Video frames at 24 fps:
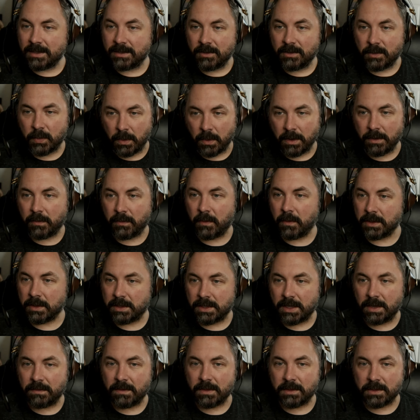
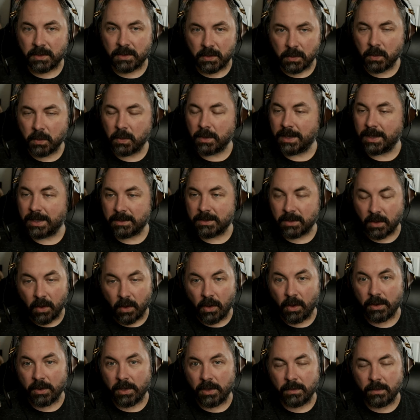24/7 school. That's
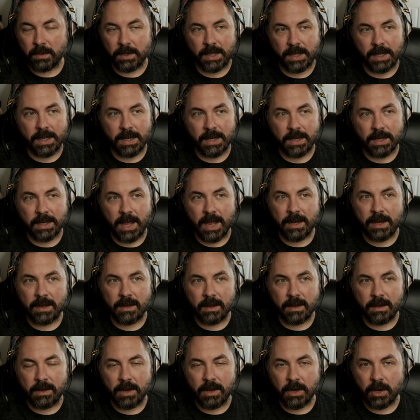all you did.
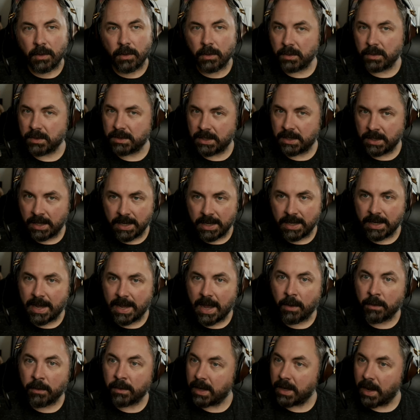And, you know, it was an in and
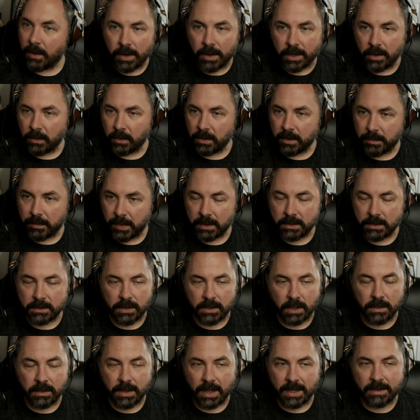out. Now I know where the buttons
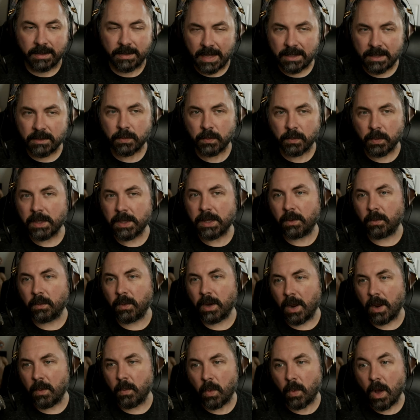are. Like, that's really what
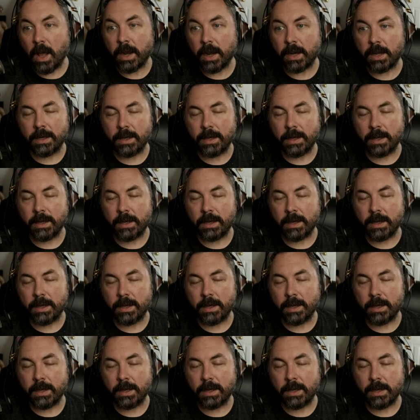I wanted.